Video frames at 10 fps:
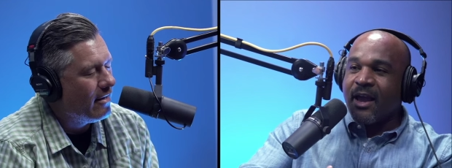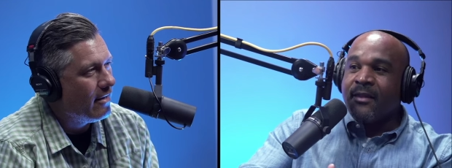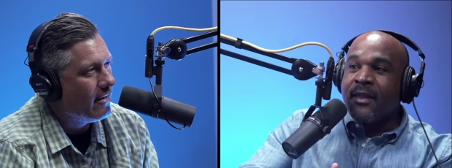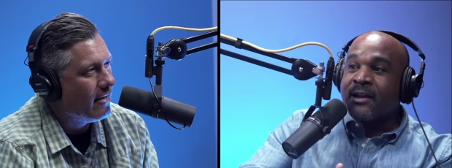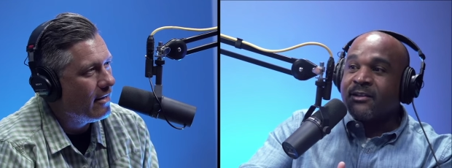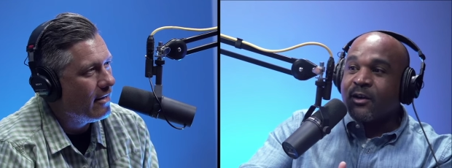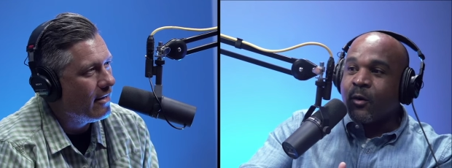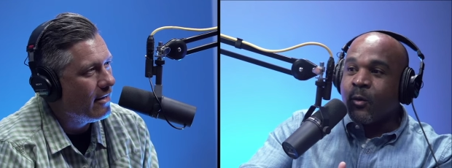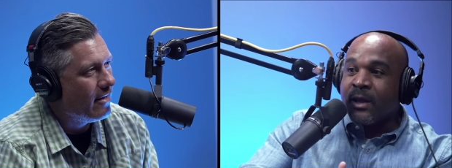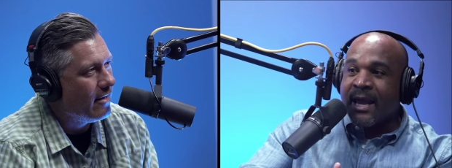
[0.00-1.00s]
Speaker 1: and that's
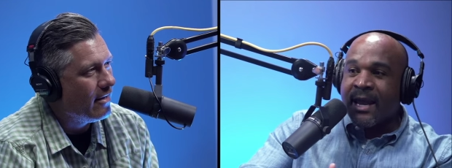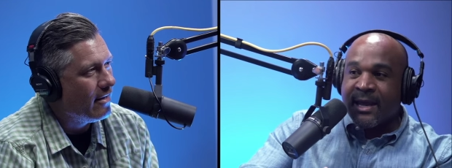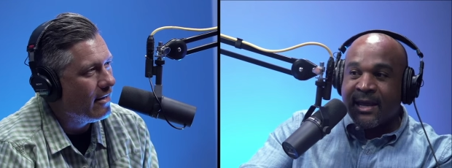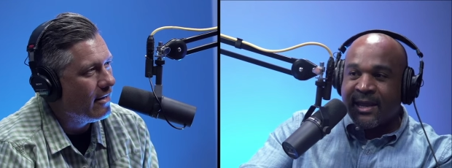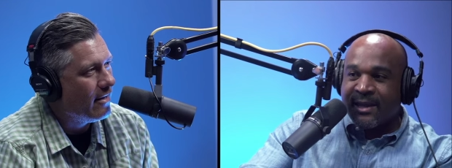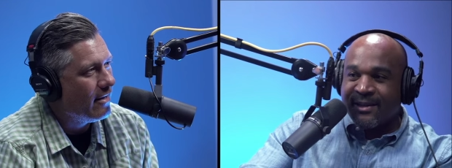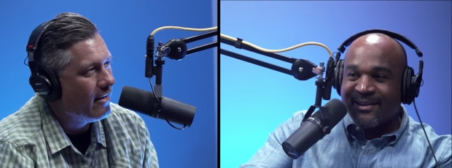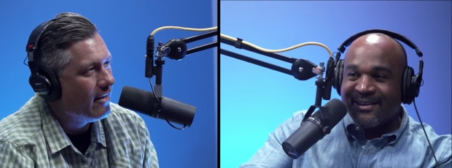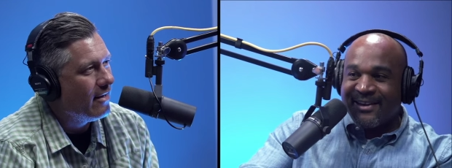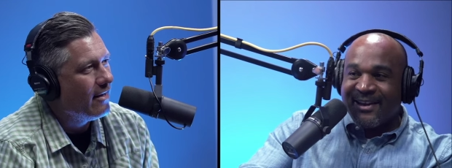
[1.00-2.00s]
okay.
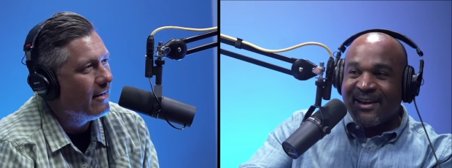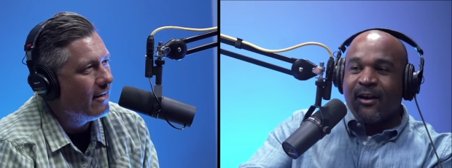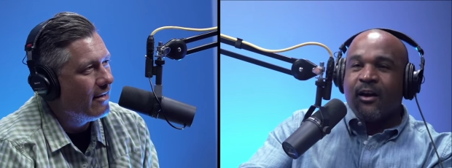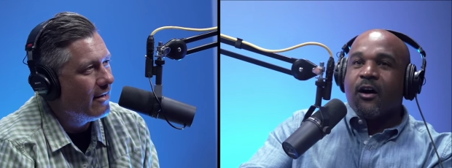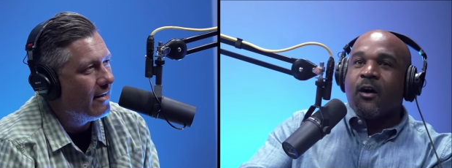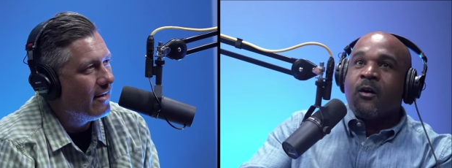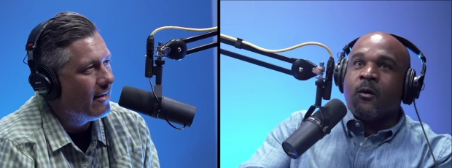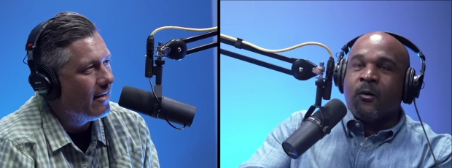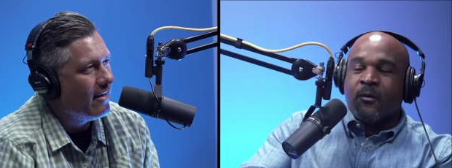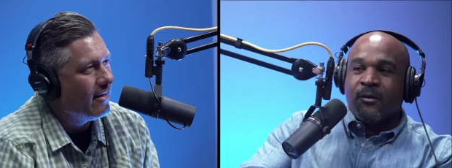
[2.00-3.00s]

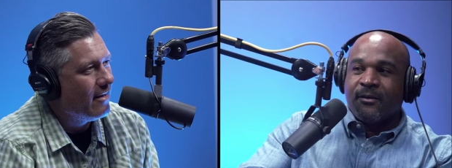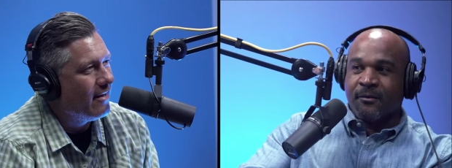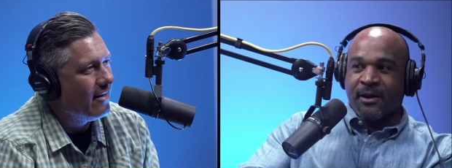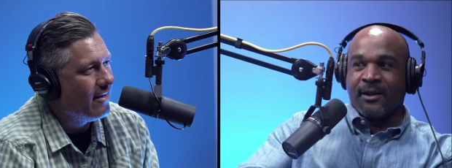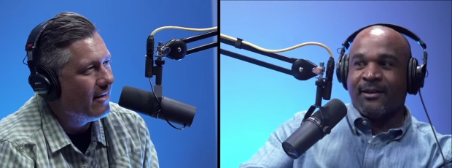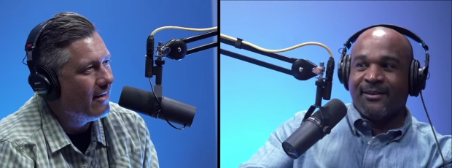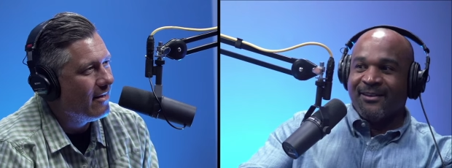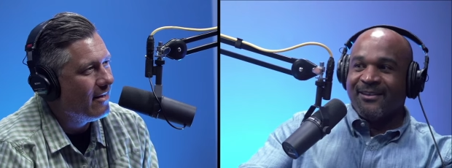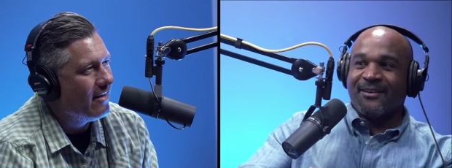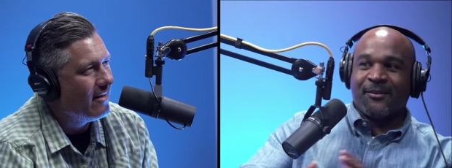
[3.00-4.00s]
Oh, okay,
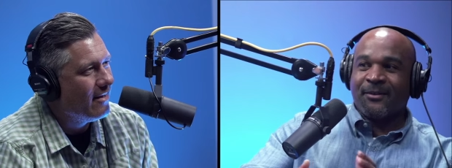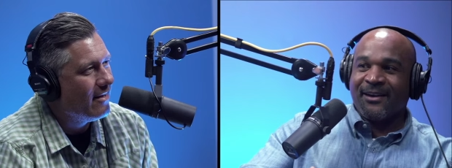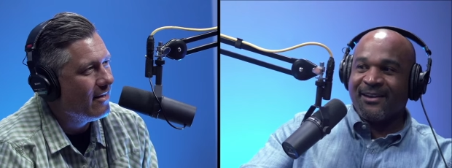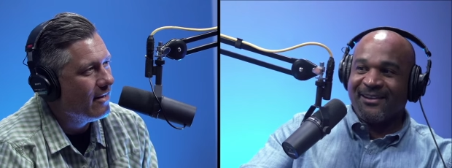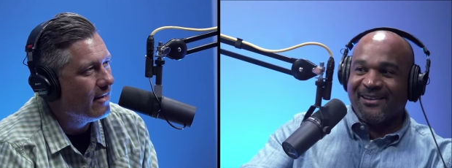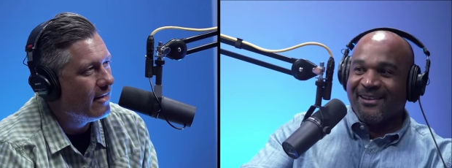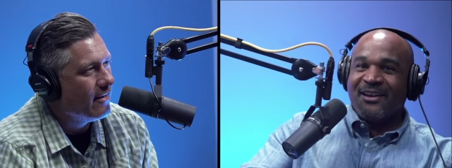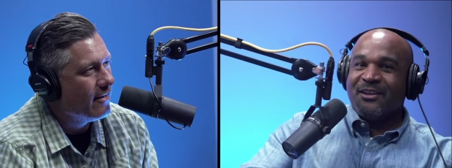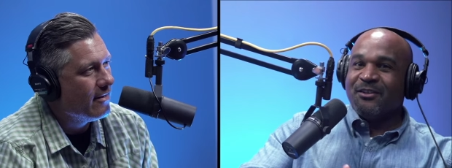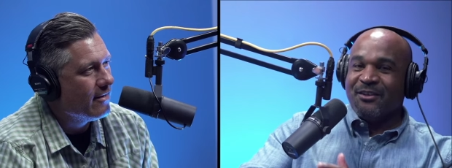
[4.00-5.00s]
okay,
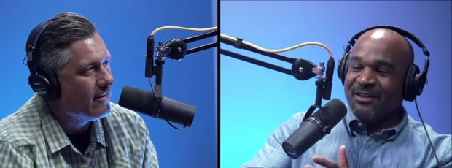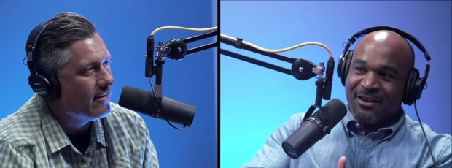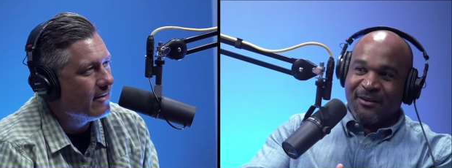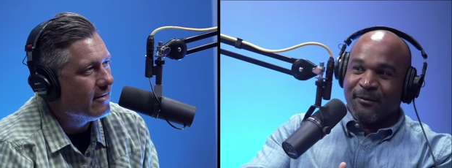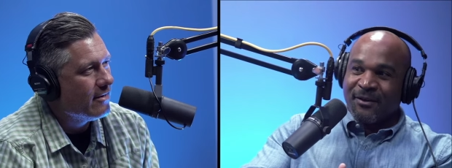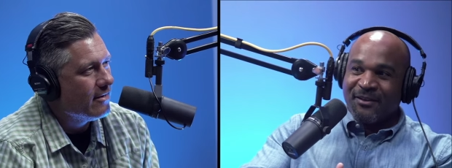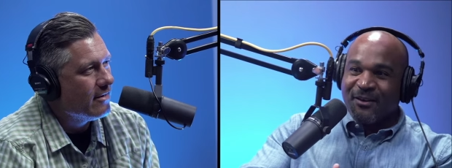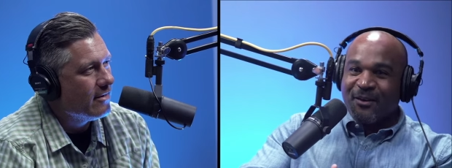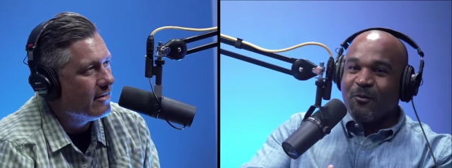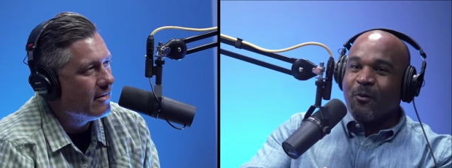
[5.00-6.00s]
different.
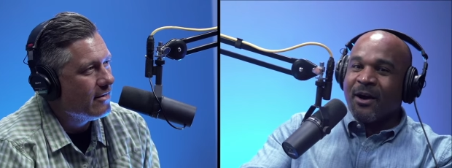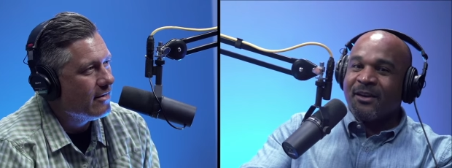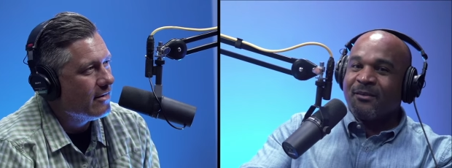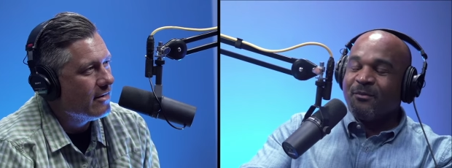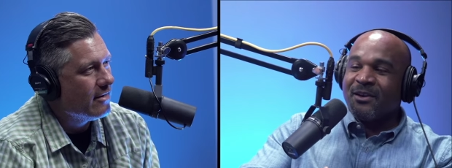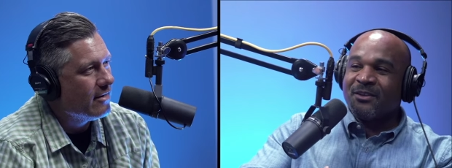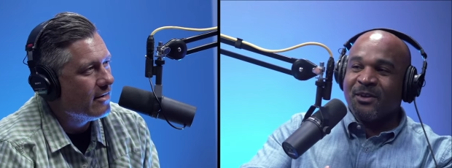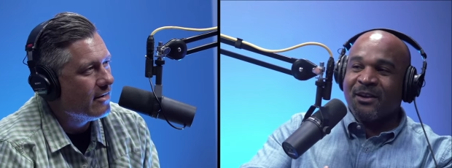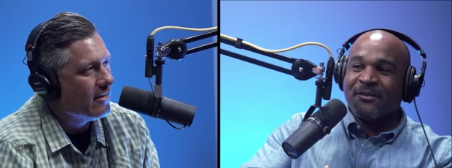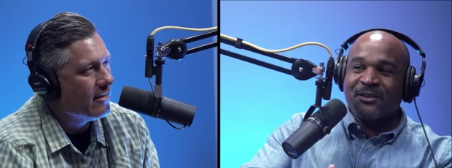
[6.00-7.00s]
Why? Because
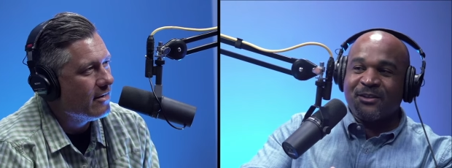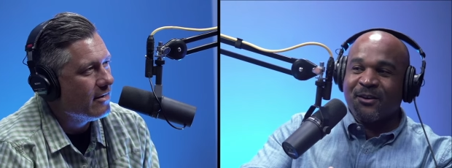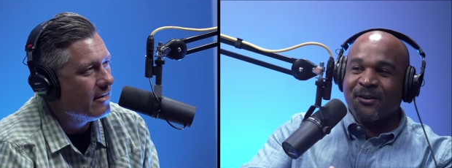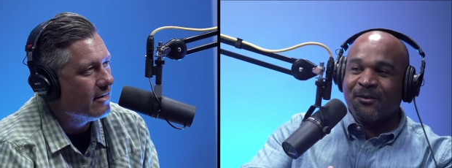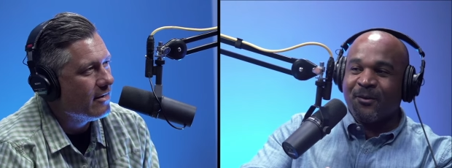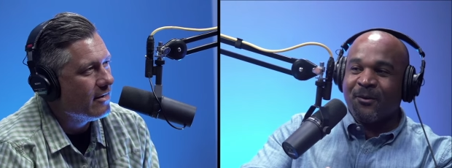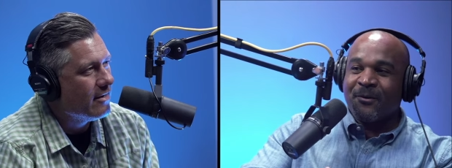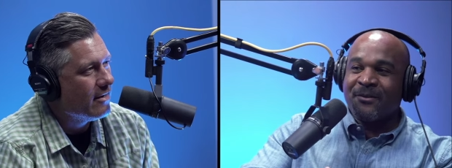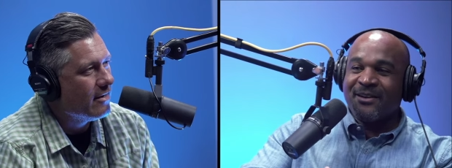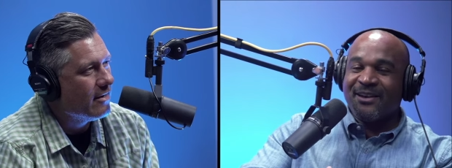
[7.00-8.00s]
we have a shared
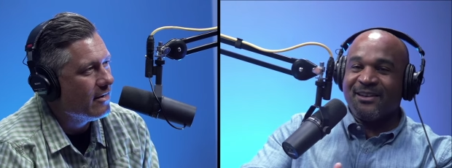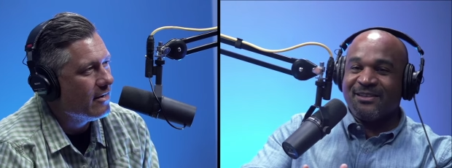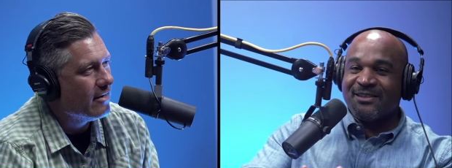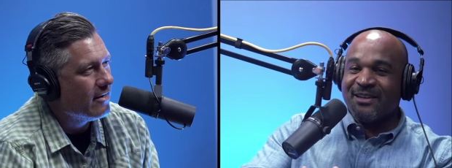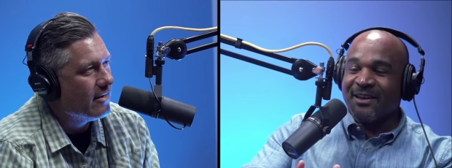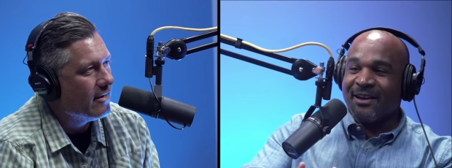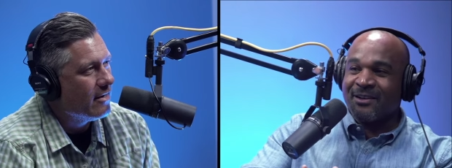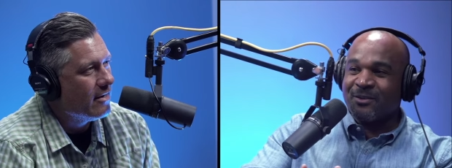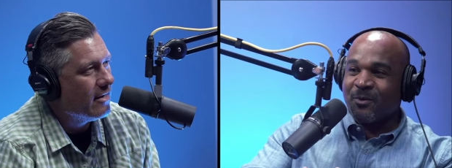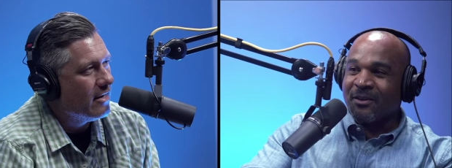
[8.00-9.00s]
goal in seeking
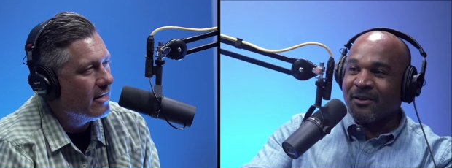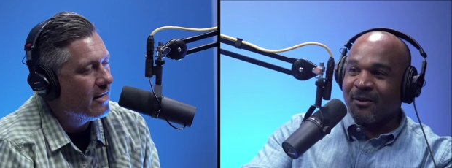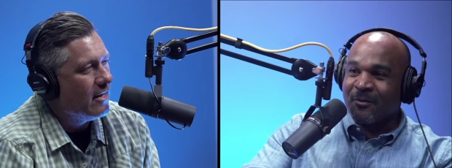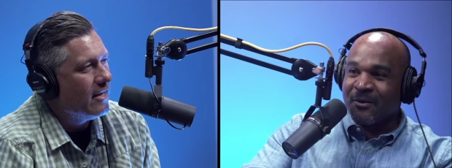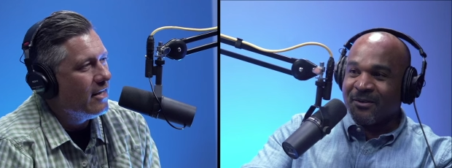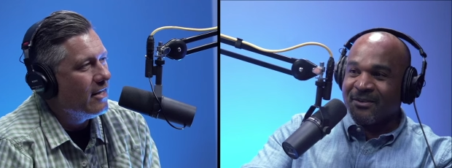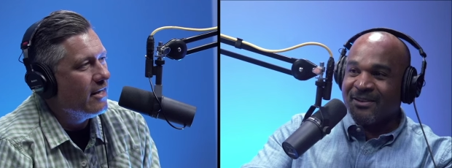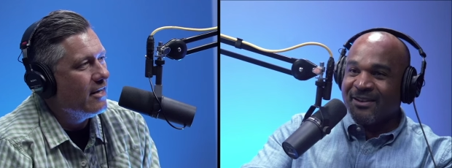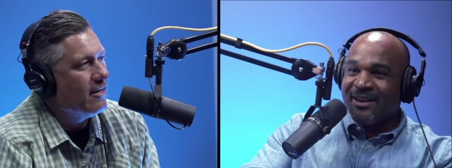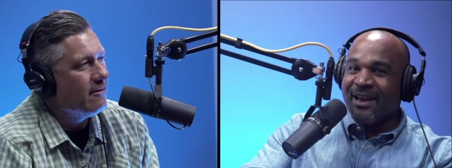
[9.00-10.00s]
God's will in our world.
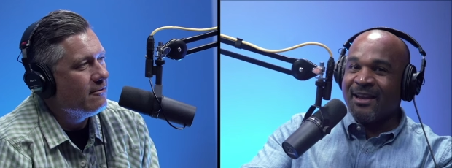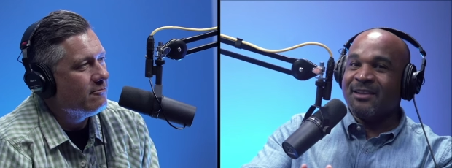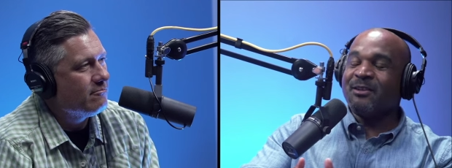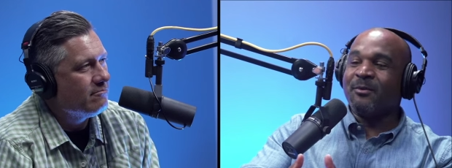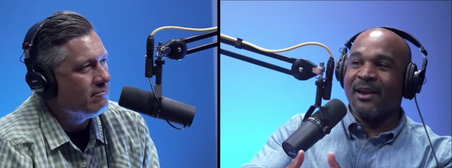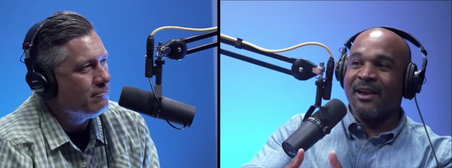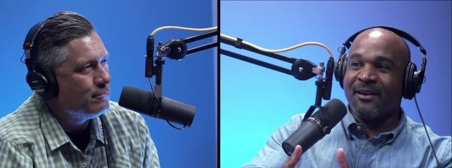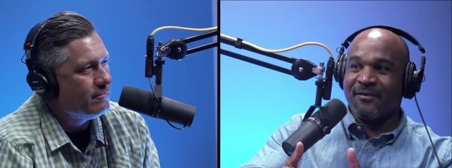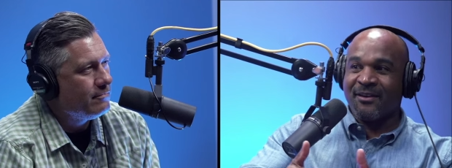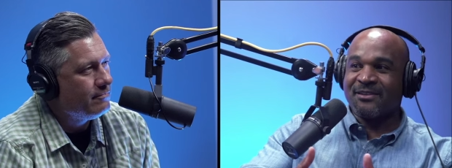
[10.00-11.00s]
And it's okay
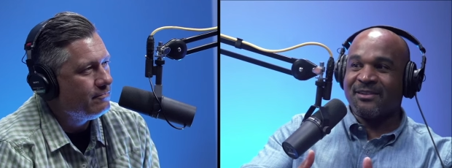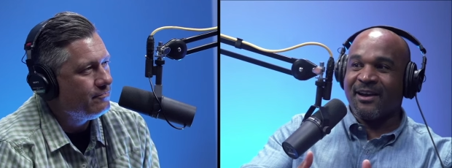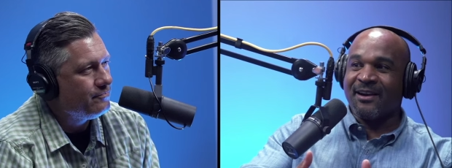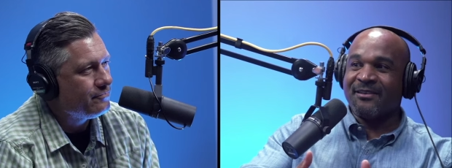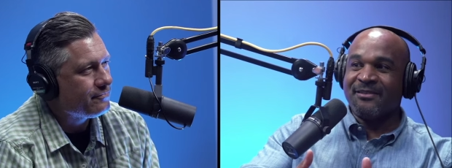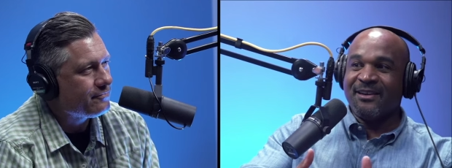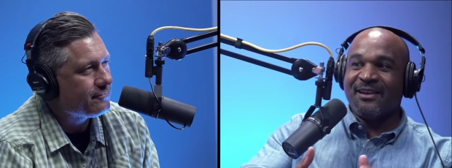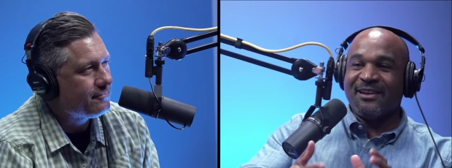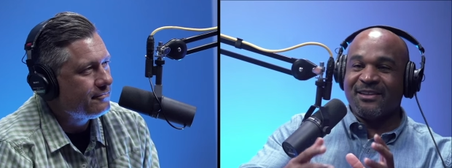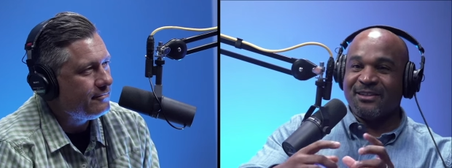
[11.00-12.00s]
if their style
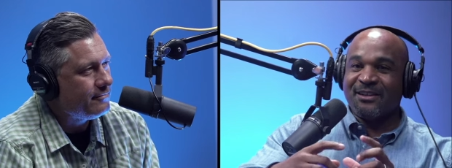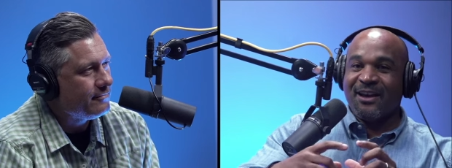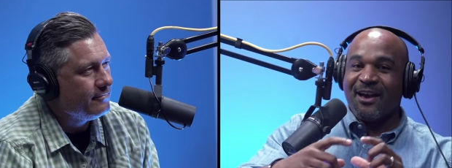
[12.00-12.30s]
is